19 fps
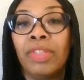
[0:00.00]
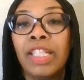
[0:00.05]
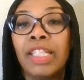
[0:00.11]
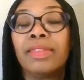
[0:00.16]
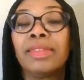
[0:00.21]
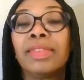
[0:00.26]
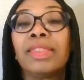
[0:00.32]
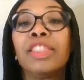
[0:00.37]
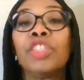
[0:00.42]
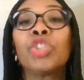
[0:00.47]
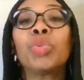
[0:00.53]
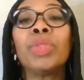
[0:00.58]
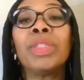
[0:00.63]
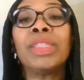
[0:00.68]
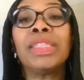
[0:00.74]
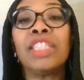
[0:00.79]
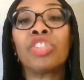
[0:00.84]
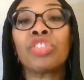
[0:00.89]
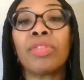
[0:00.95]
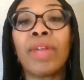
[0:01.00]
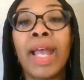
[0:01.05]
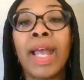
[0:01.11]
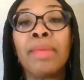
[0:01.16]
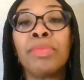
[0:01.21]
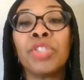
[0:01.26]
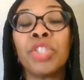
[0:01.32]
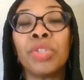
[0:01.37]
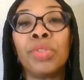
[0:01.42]
because this one
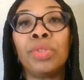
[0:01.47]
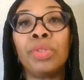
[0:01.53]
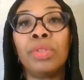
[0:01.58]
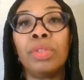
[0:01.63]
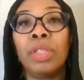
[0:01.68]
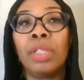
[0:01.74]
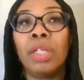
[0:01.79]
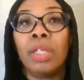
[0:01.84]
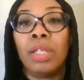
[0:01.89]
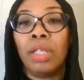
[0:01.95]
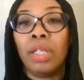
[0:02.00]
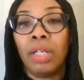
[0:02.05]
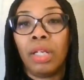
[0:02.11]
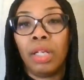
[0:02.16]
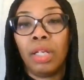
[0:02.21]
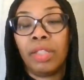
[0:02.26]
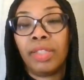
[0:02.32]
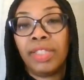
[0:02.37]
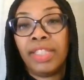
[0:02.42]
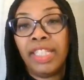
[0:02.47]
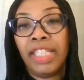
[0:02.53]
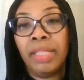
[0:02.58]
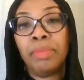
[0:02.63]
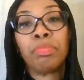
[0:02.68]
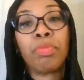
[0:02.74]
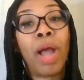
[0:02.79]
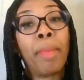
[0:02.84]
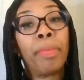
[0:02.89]
describes you
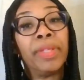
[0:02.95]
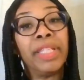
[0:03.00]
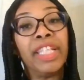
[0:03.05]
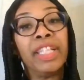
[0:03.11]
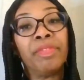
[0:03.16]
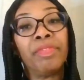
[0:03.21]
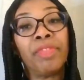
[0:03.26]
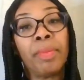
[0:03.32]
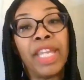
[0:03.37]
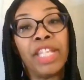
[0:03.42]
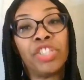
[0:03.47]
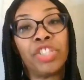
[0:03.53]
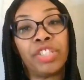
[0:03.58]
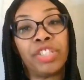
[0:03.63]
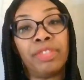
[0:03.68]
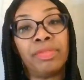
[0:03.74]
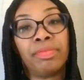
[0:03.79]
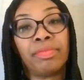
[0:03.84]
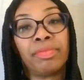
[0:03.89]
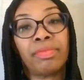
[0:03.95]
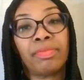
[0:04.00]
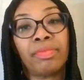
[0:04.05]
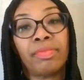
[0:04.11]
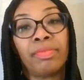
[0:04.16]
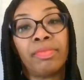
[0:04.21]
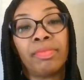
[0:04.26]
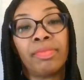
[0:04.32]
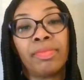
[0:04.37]
the property information,
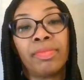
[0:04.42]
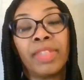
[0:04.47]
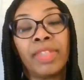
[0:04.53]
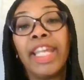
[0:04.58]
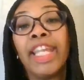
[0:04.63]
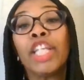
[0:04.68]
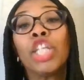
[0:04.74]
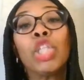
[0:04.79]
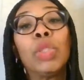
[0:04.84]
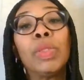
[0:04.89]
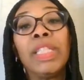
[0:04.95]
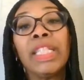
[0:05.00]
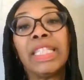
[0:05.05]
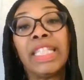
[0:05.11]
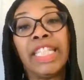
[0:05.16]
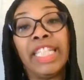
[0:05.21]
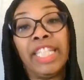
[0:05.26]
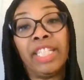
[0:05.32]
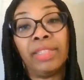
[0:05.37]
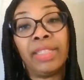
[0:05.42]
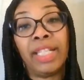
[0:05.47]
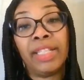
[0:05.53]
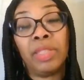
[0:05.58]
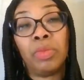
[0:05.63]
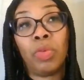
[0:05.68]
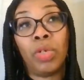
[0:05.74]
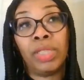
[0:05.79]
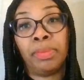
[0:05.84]
including the year
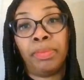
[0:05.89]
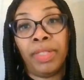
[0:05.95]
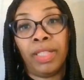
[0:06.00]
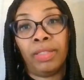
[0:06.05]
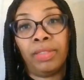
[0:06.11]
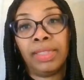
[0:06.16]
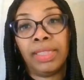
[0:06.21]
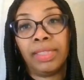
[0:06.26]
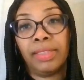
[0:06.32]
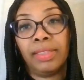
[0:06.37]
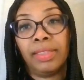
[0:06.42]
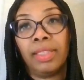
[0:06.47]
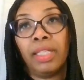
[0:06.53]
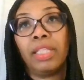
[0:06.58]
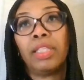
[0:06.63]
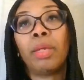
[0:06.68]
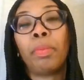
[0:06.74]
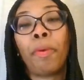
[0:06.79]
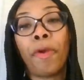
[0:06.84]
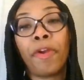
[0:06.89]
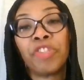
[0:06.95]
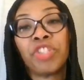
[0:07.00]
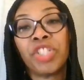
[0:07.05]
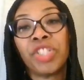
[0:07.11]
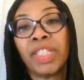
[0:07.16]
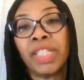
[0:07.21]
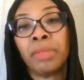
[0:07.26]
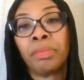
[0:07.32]
that it was built, the
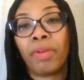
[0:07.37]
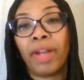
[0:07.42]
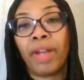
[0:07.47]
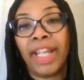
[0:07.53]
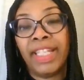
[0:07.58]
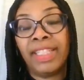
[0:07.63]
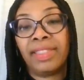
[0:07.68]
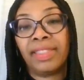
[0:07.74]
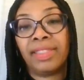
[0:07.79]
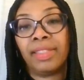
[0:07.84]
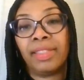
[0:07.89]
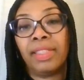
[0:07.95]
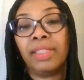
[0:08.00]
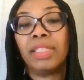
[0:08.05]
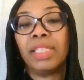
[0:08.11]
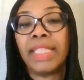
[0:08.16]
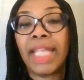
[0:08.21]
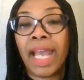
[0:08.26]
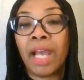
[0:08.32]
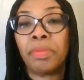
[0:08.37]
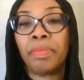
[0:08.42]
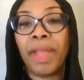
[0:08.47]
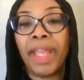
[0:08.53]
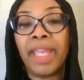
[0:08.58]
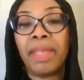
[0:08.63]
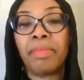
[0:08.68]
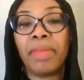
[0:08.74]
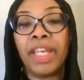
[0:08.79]
purchasing price, the down
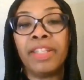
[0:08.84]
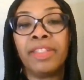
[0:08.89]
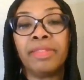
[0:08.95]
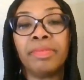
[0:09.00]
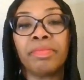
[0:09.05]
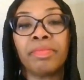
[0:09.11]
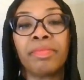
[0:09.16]
payment,